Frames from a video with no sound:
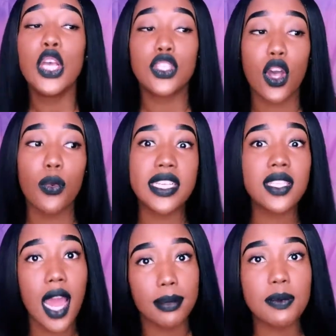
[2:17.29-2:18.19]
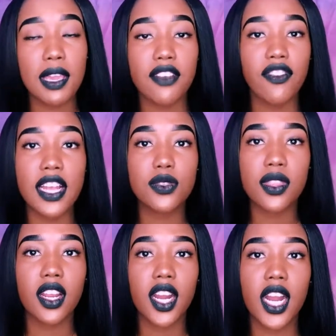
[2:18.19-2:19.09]
So we stopped being friends
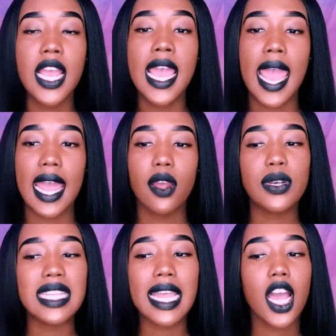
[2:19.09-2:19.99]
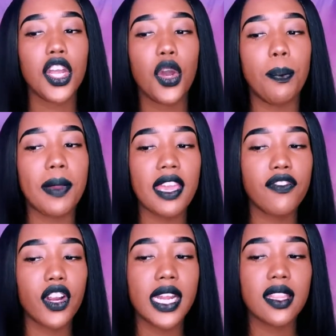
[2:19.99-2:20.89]
with her, and it wasn't like on no
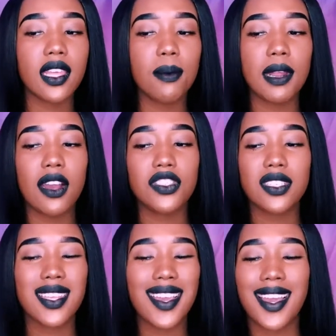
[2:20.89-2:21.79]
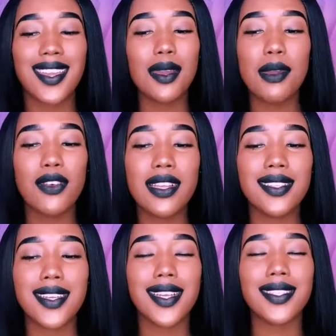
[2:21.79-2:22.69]
beef or anything, but I was just like, I can't be around
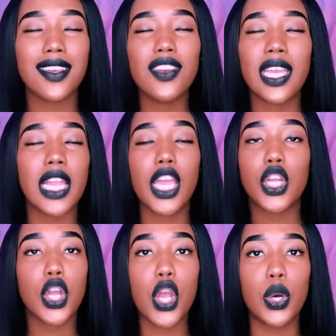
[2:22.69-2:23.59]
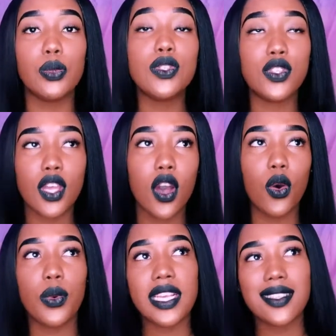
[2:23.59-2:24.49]
this negativity, like no.
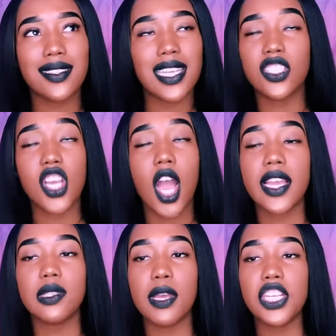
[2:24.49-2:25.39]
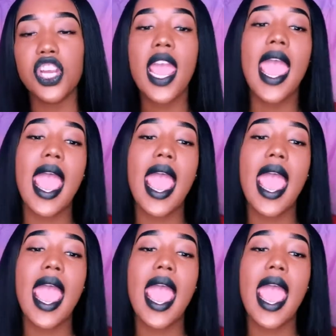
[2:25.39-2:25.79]
So we didn't talk as much.